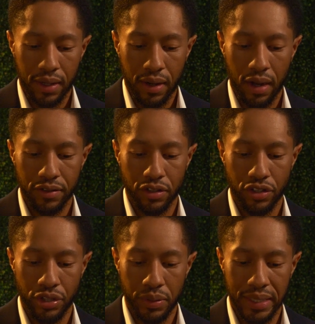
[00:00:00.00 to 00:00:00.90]

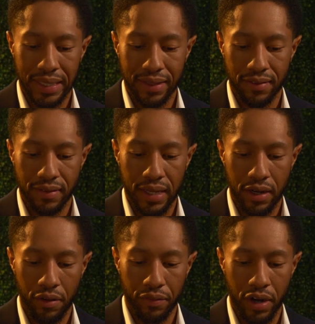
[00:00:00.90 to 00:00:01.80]
constituting the seat
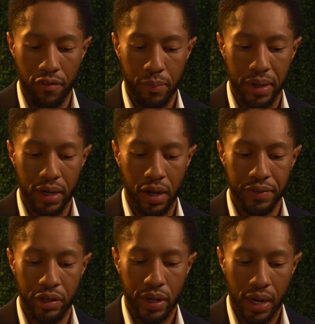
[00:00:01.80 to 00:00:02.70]
of government of
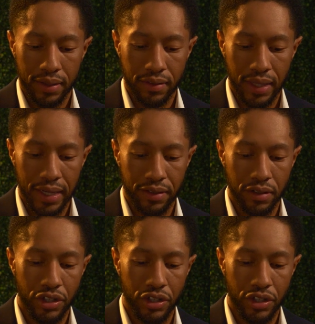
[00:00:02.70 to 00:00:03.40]
the United States